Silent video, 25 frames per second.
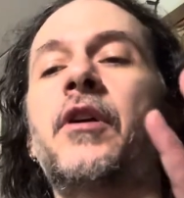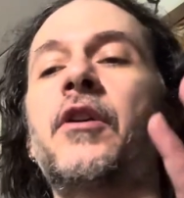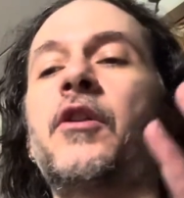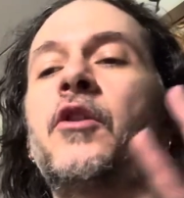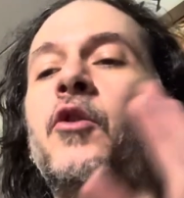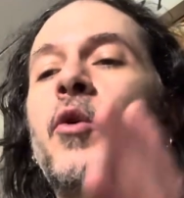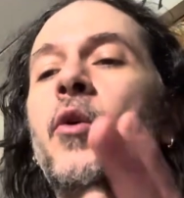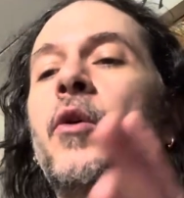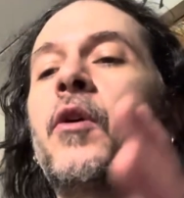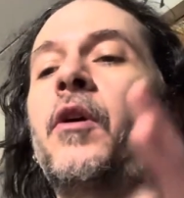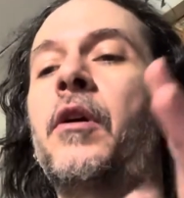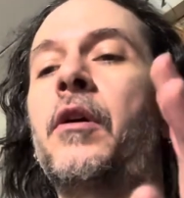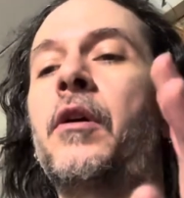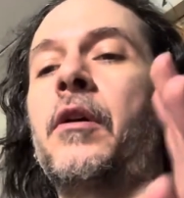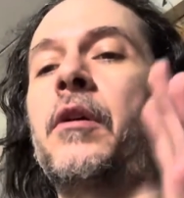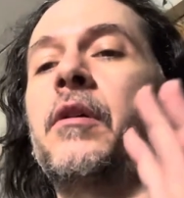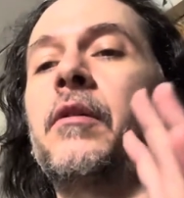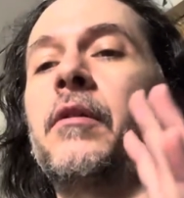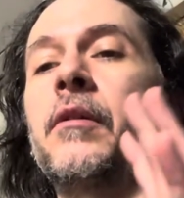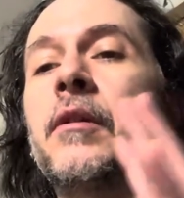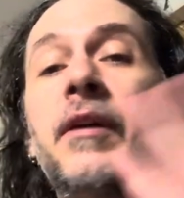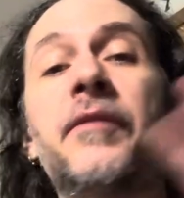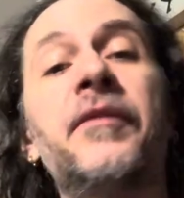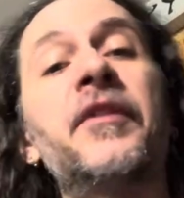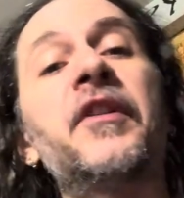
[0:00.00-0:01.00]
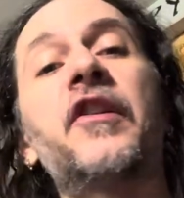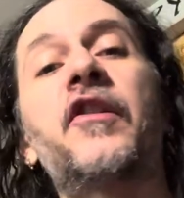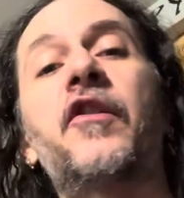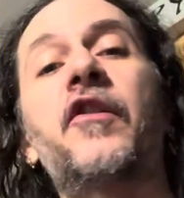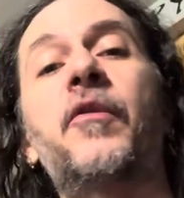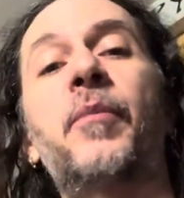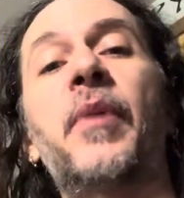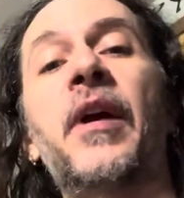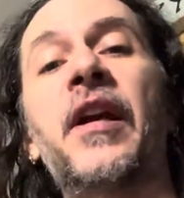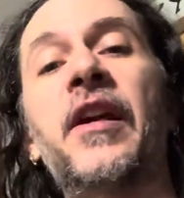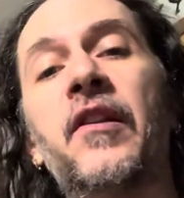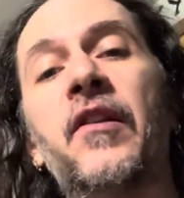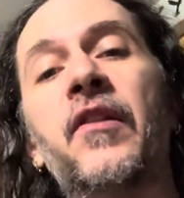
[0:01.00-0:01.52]
your living
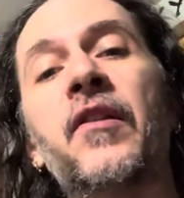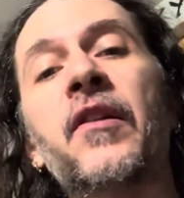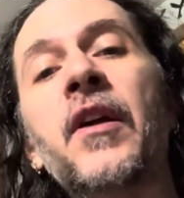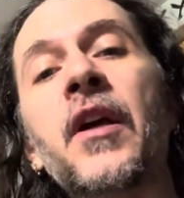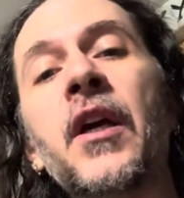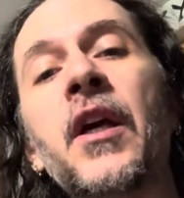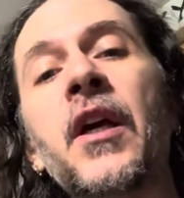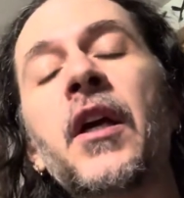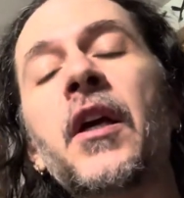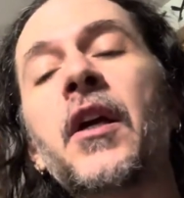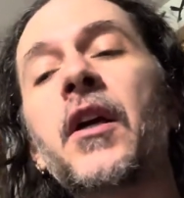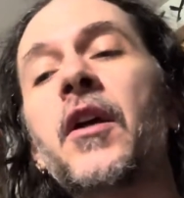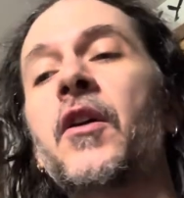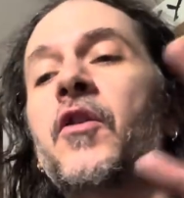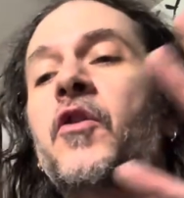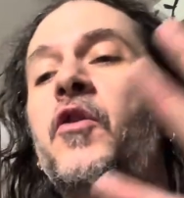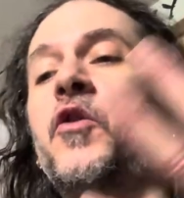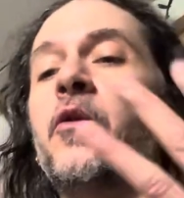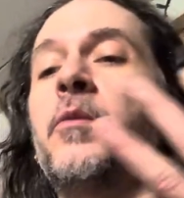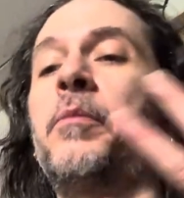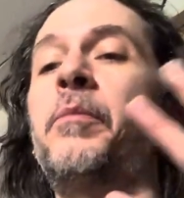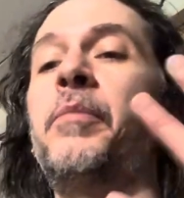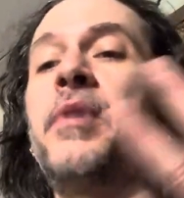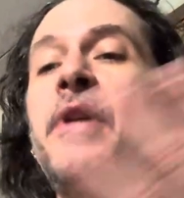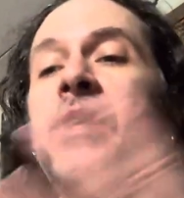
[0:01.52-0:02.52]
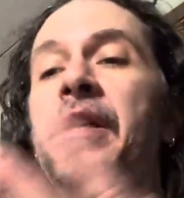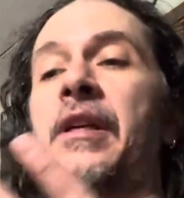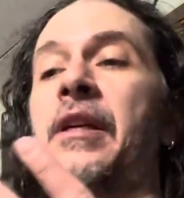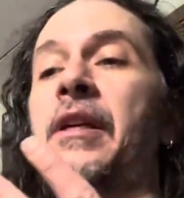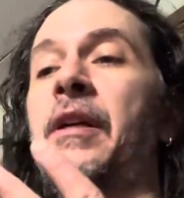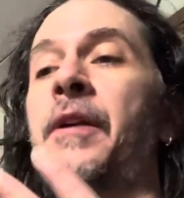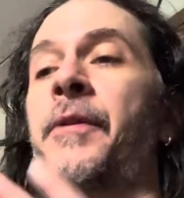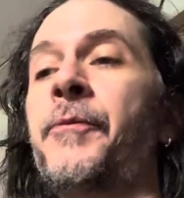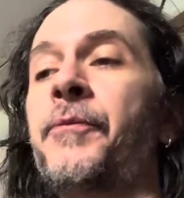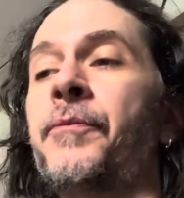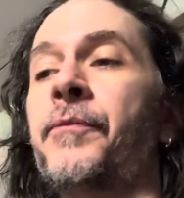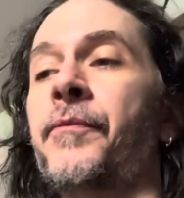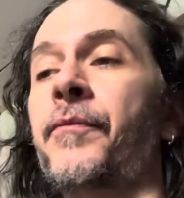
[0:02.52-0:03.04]
space to be
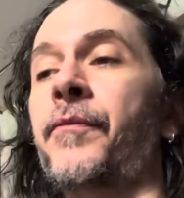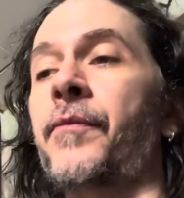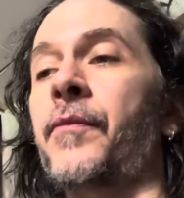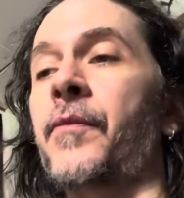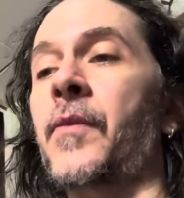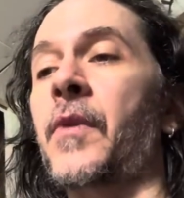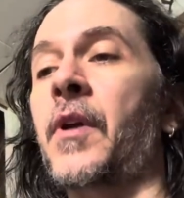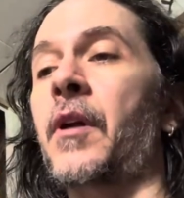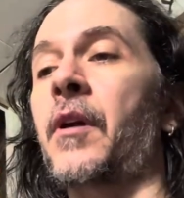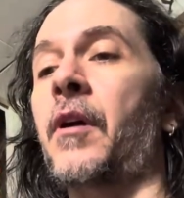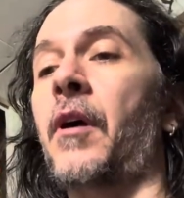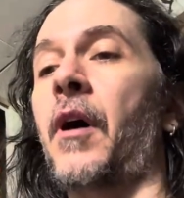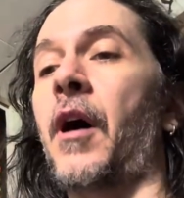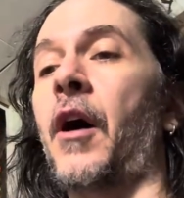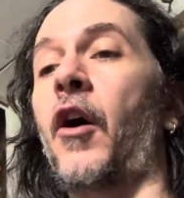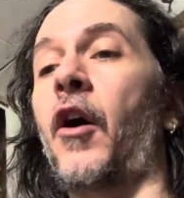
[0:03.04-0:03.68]
a